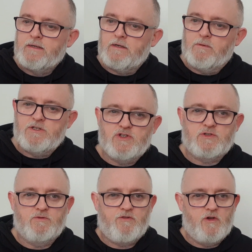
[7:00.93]
You know,
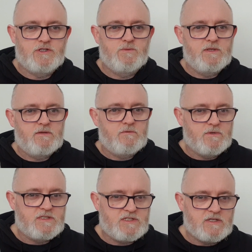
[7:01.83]
just flooded with,
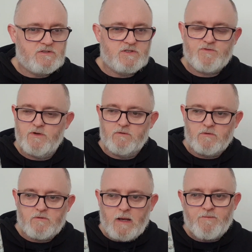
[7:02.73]
with citrus fruit
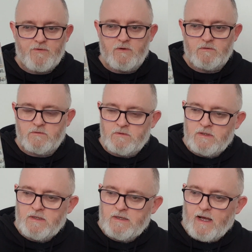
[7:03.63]
and grapefruit and,
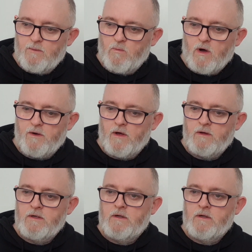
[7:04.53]
and whatnot.